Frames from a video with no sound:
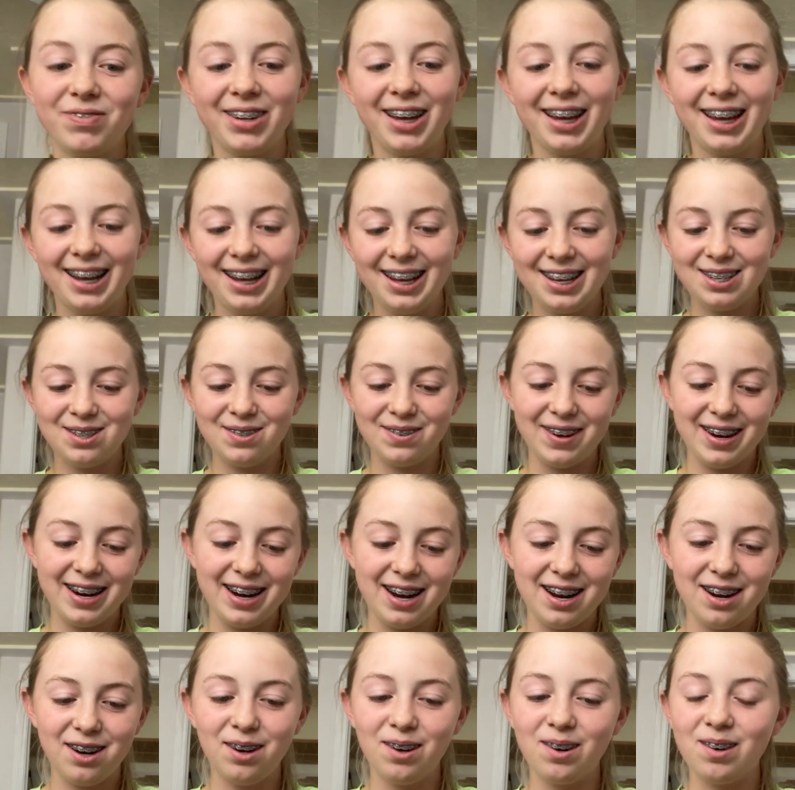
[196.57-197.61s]
Because why
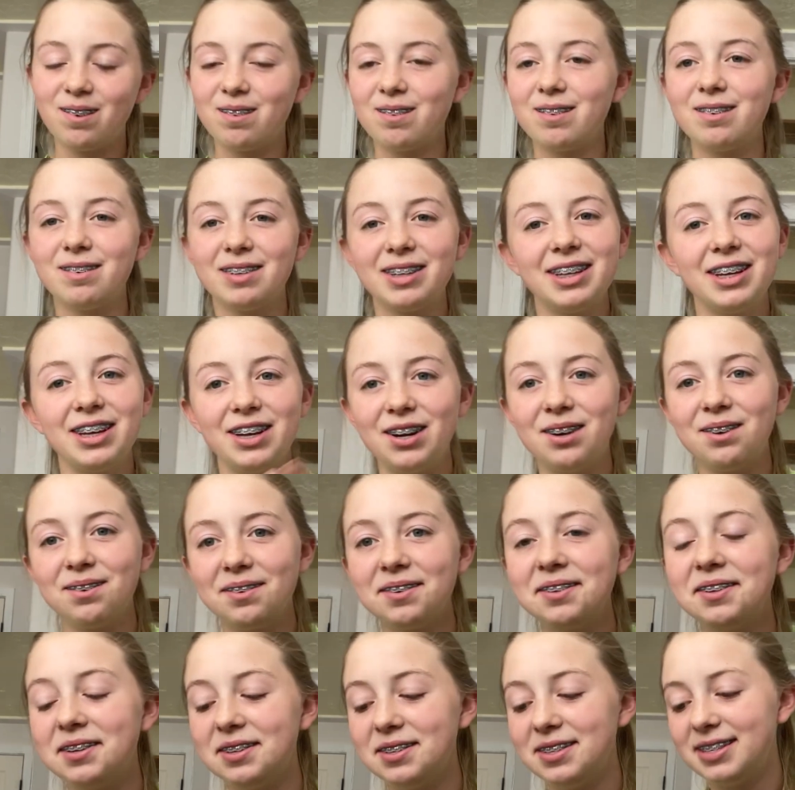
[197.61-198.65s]
not? Or,
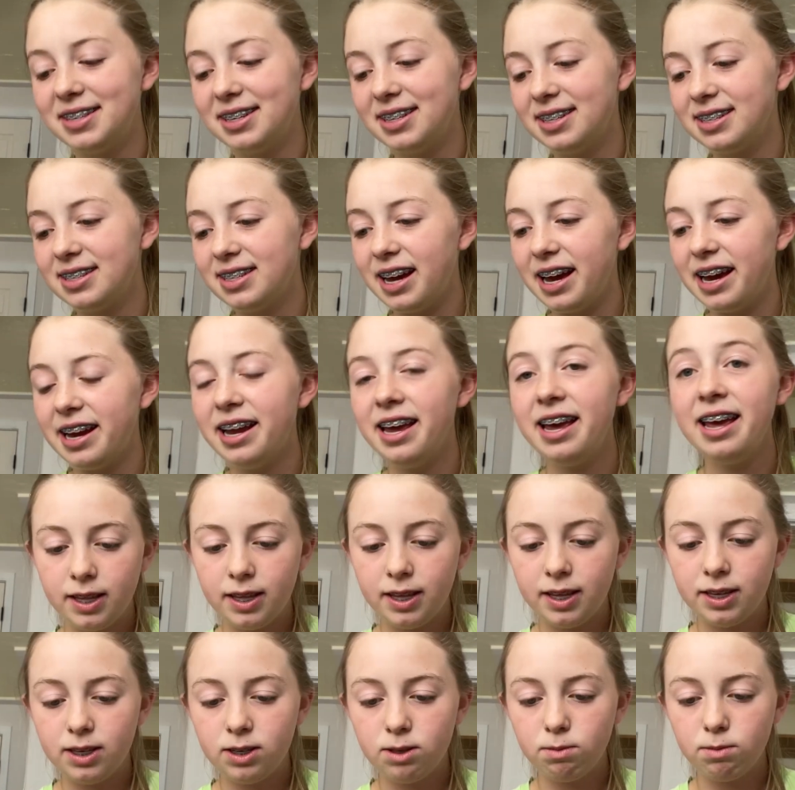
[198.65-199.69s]
close to inside.
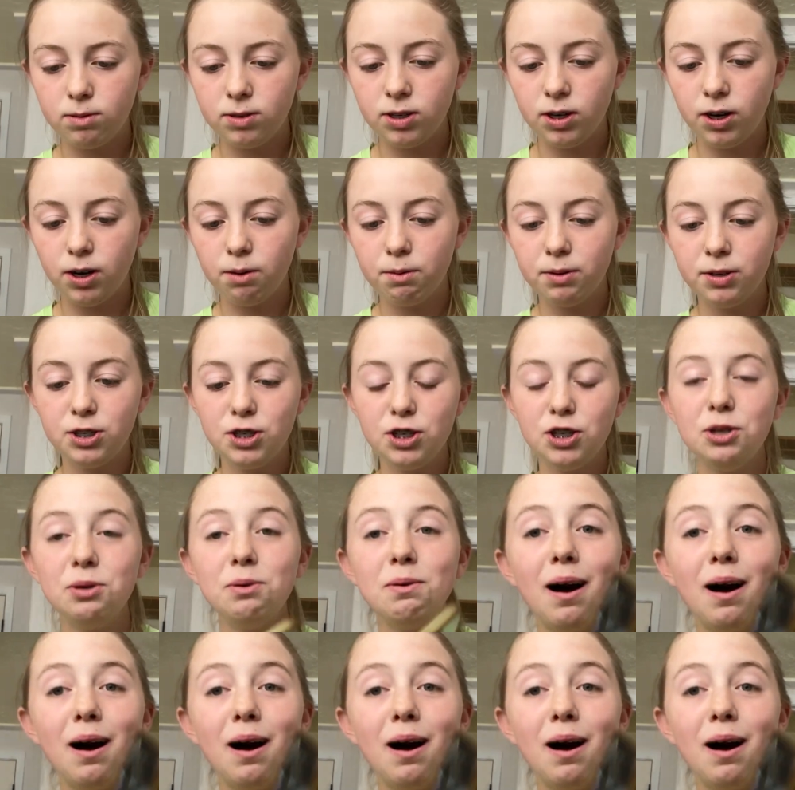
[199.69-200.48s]
This was her with two